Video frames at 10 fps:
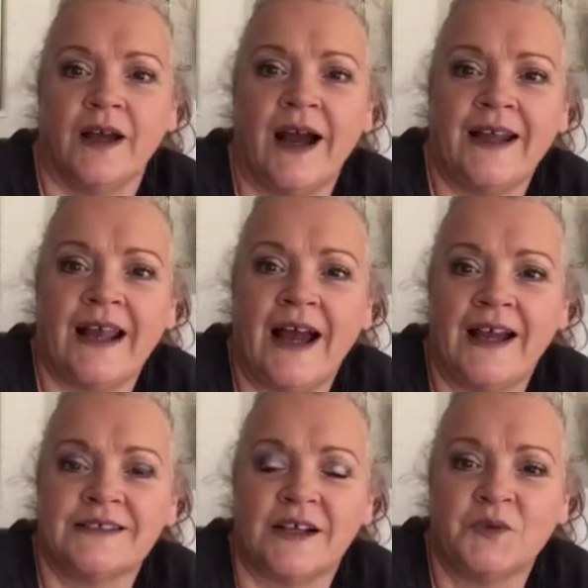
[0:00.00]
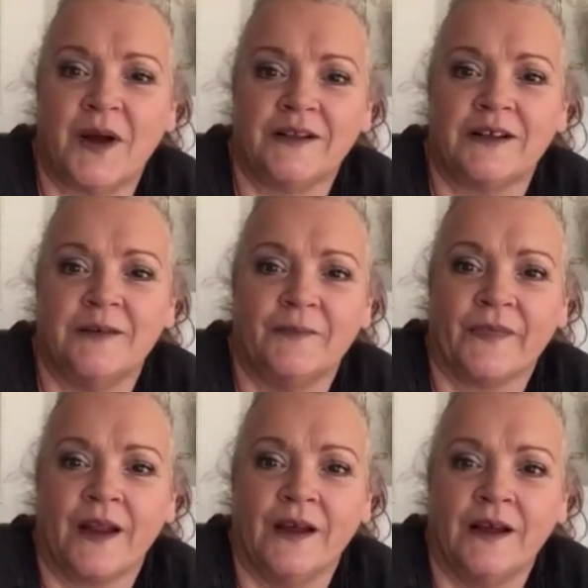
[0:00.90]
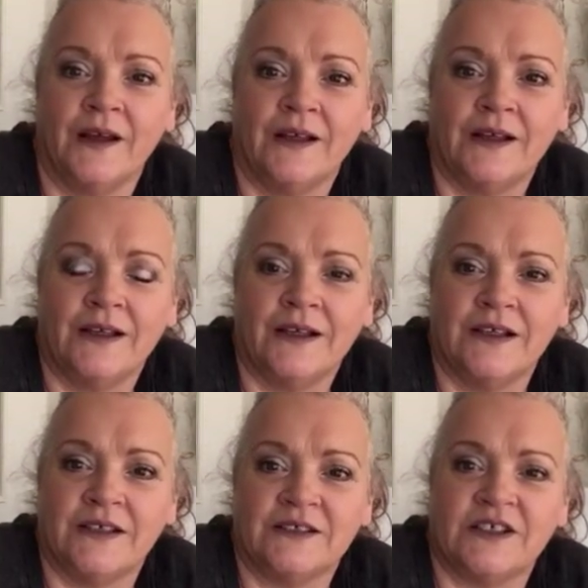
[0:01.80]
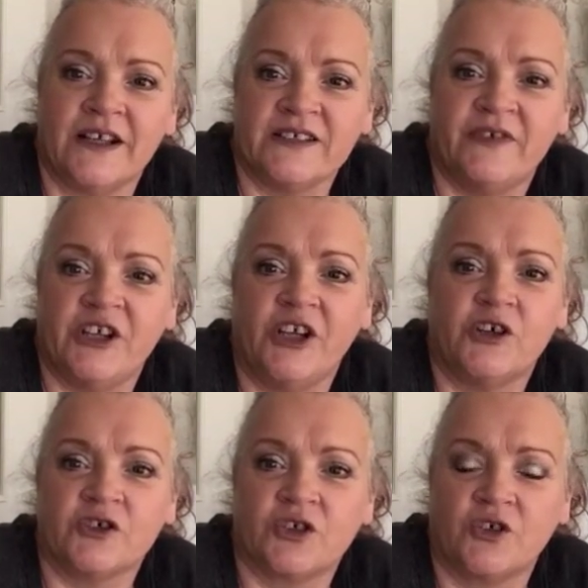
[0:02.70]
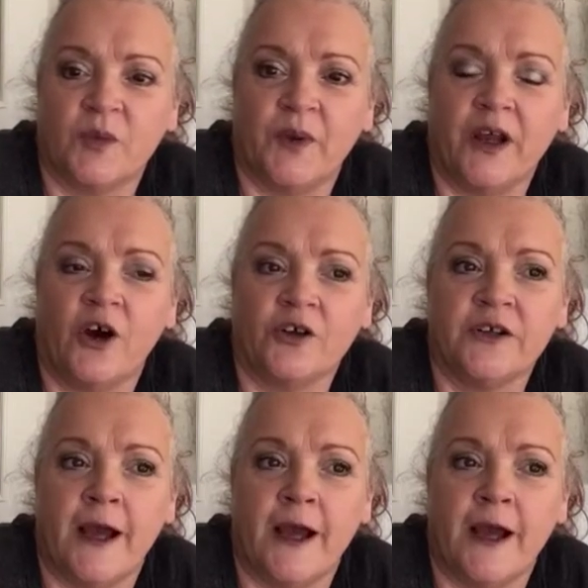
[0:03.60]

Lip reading: Hi guys and welcome. Today's video is going to be on